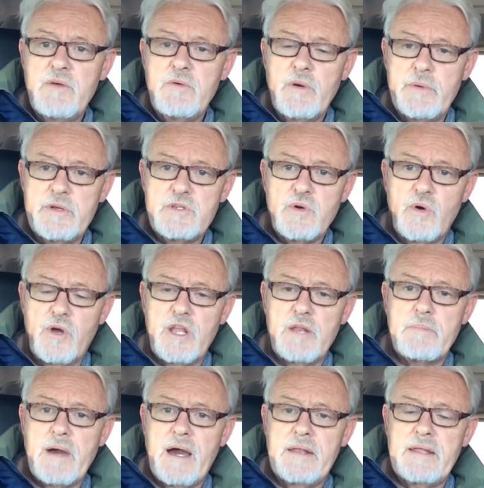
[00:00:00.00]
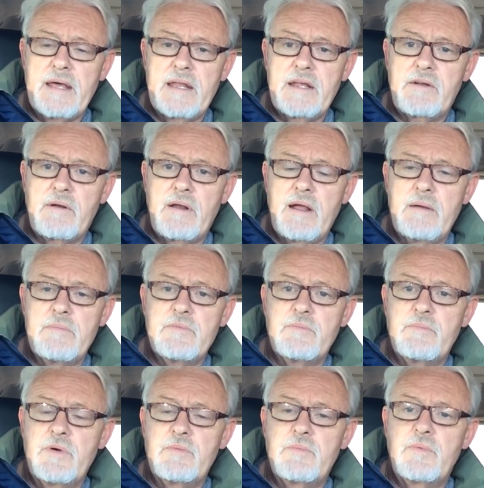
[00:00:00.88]
where we're talking about nanograms
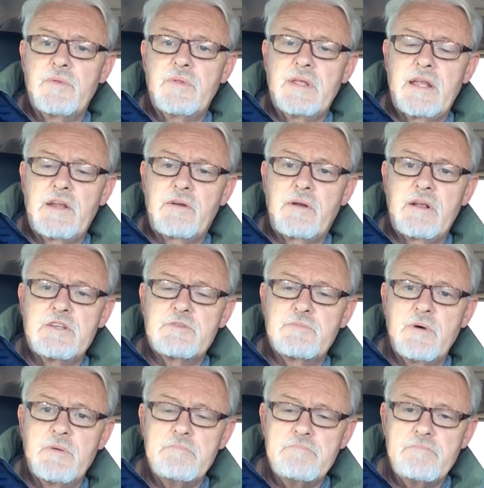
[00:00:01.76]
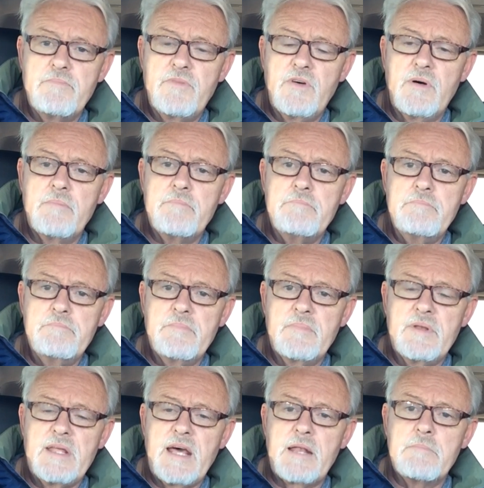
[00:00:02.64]
per
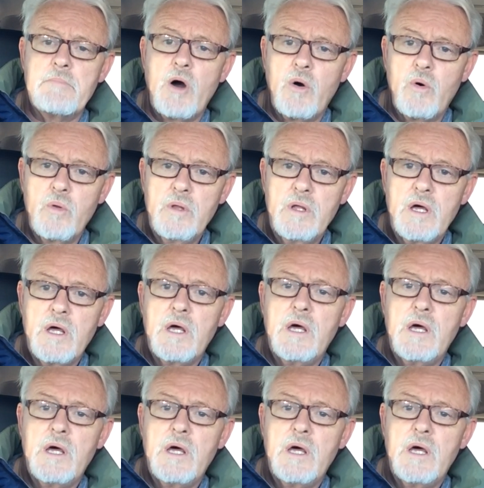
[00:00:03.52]
nanomole,